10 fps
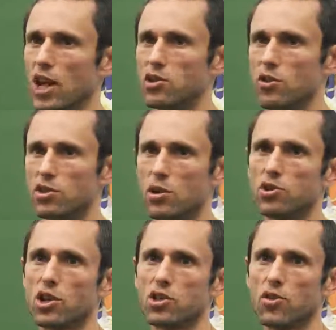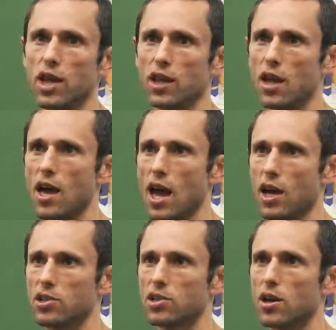nature, there's no such thing
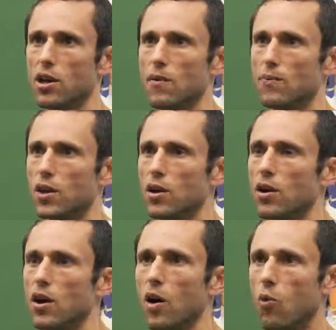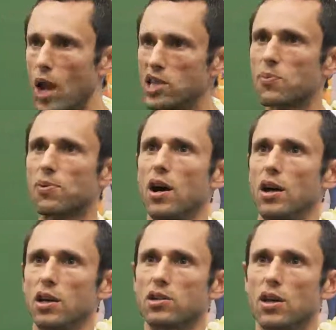as a waste
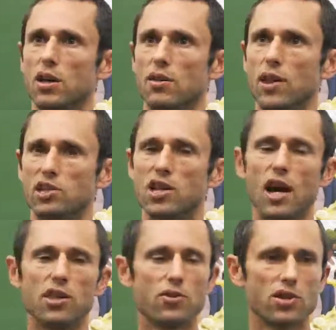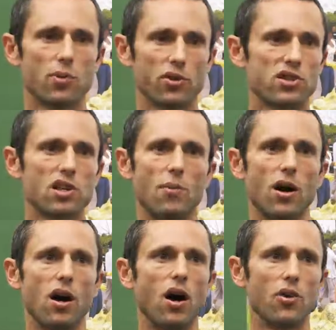product that's not usable to some
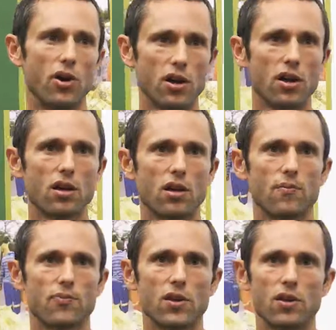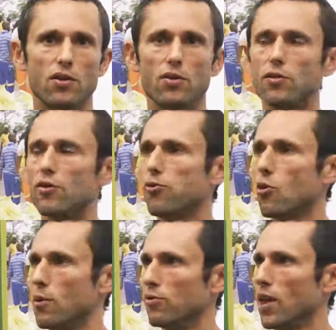other
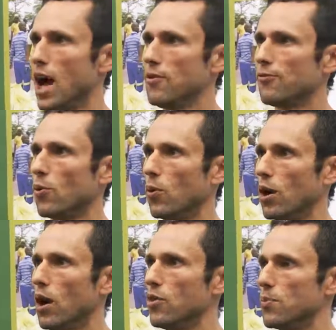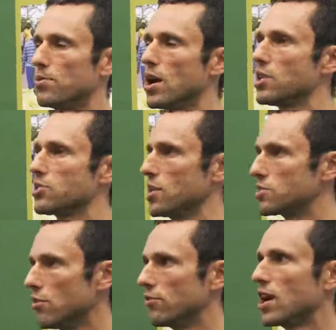form of life or other
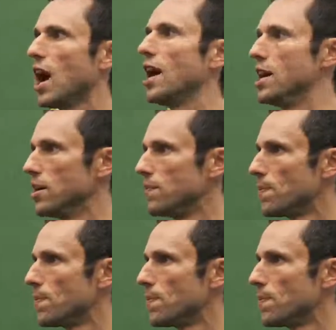process of Gaia.